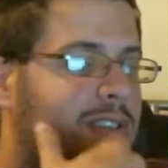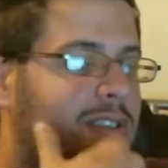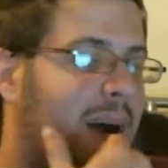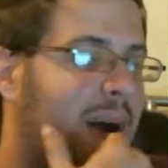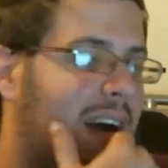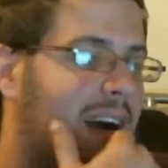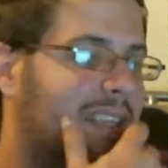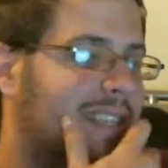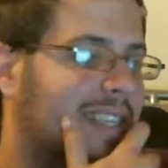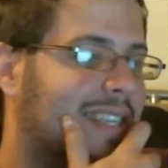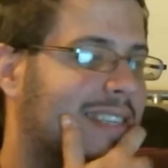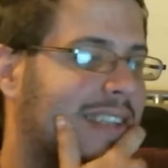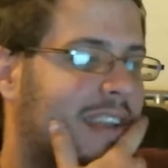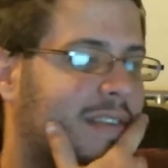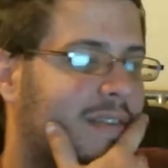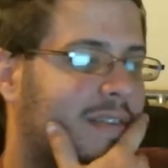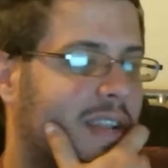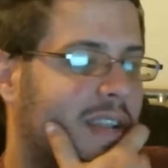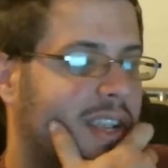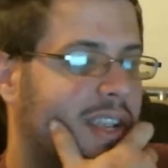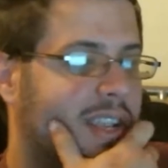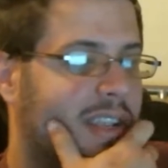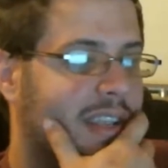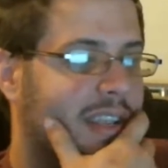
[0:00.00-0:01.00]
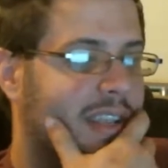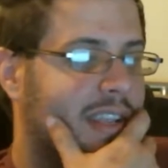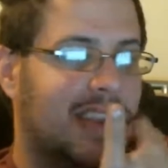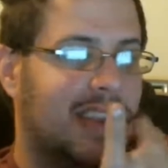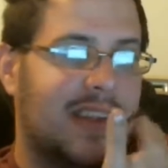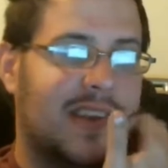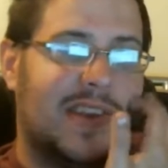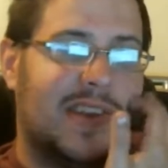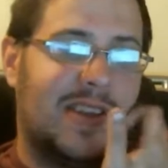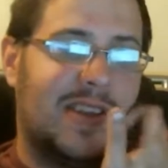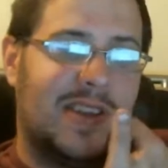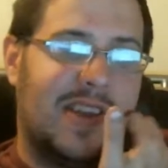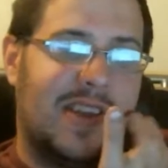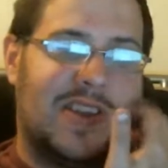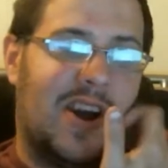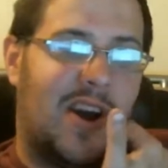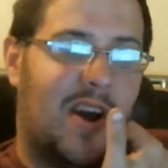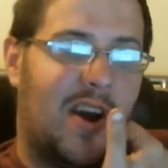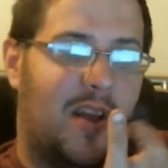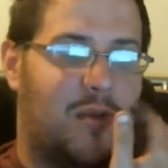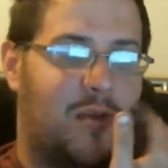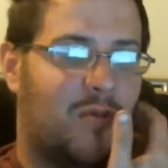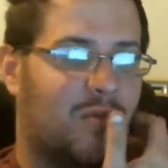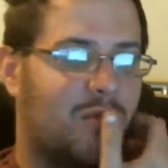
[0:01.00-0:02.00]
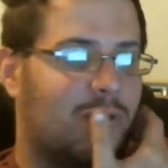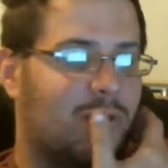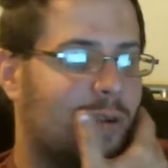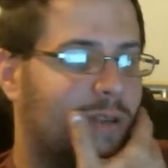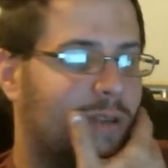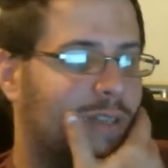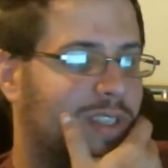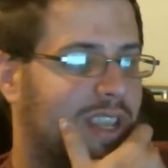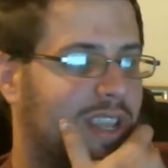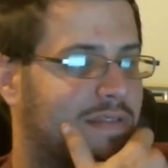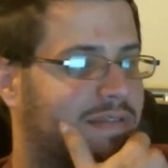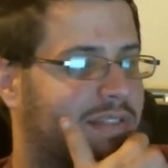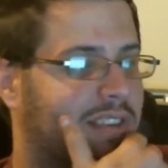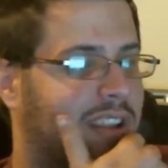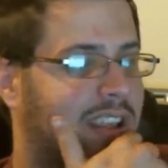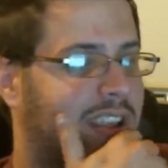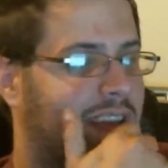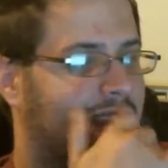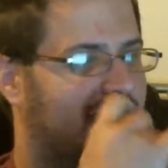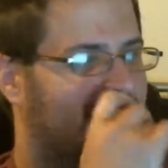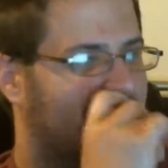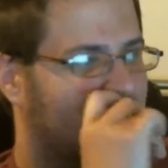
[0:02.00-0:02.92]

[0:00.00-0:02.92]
of Positivity on Rusev Day.